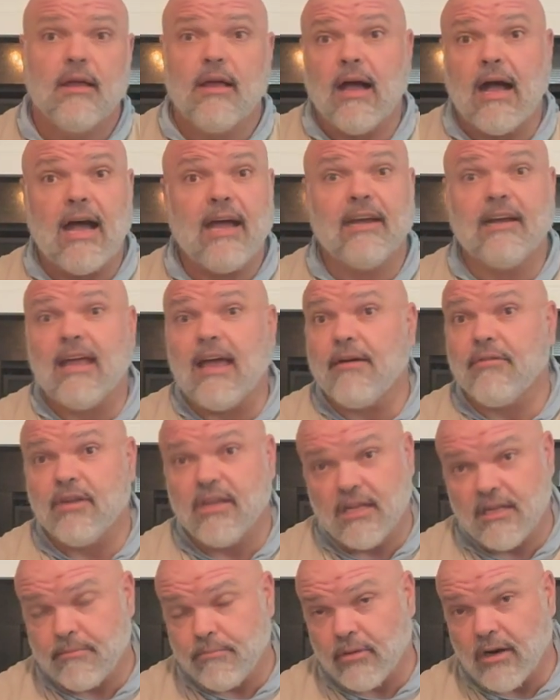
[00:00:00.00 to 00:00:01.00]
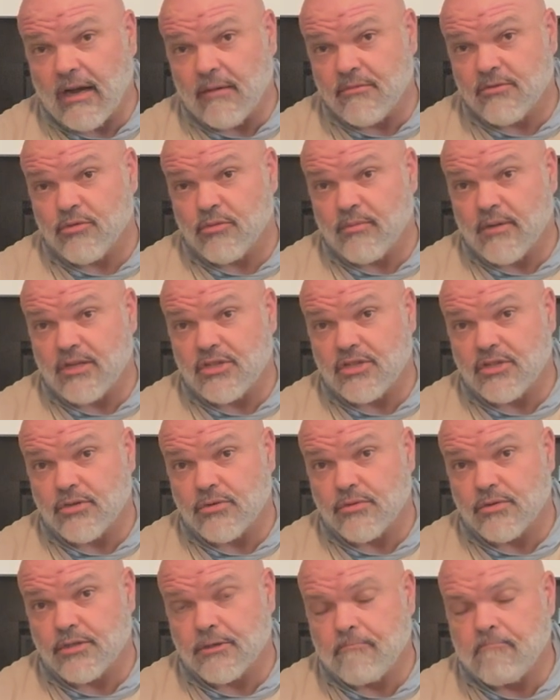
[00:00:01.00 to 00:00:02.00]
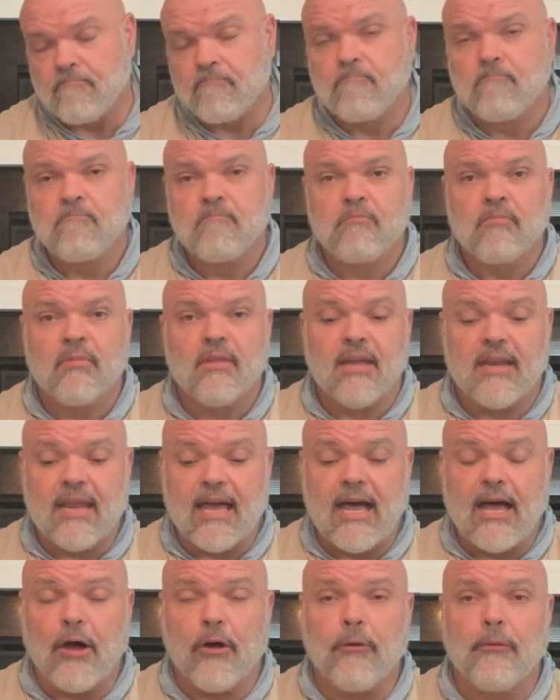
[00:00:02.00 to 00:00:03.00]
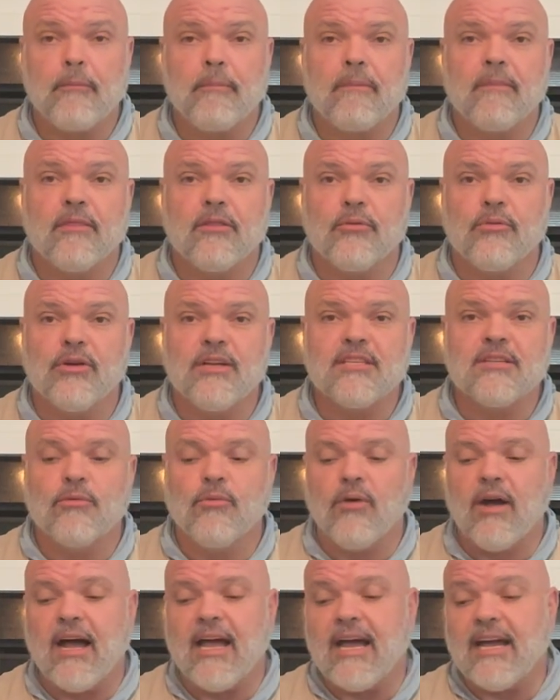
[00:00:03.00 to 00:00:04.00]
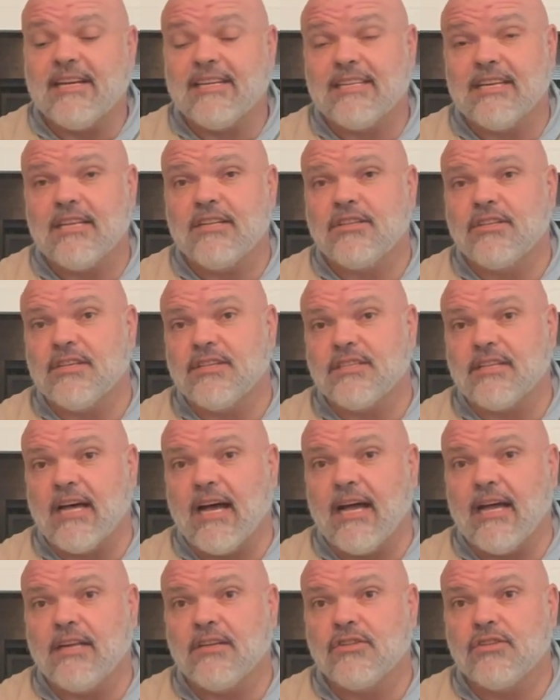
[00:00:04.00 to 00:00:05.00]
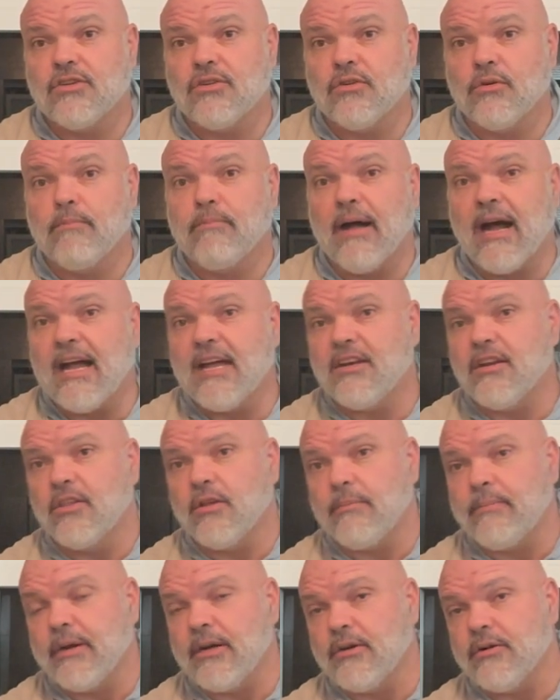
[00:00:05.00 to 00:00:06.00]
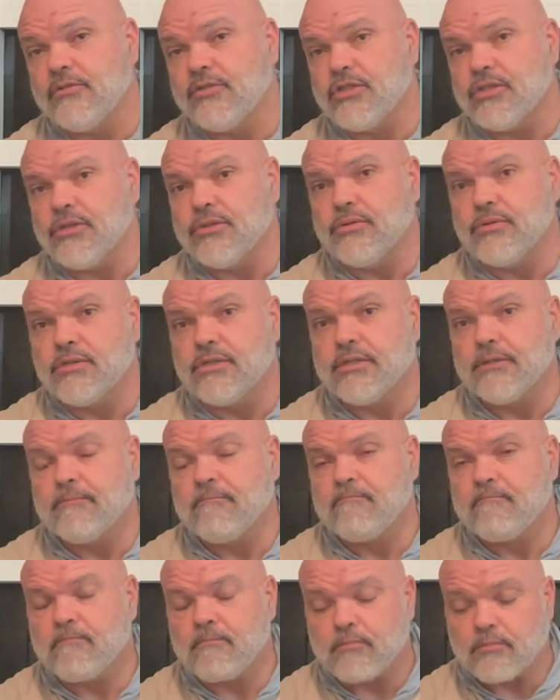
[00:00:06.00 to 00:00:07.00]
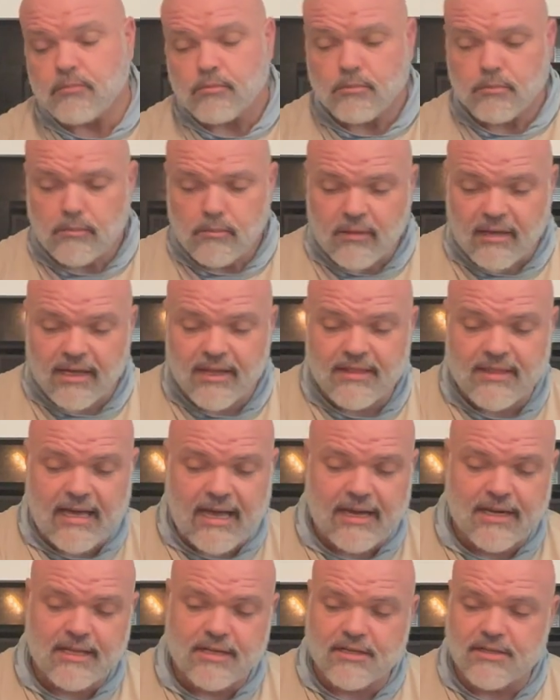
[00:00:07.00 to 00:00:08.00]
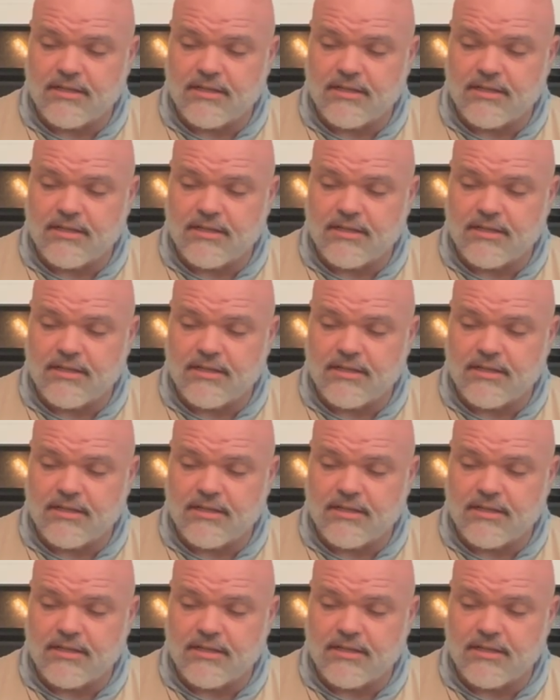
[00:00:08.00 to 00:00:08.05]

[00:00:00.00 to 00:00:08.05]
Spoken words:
I didn't have any problems with my shoes. Now, the reason why I did decide to buy another pair of shoes, and that is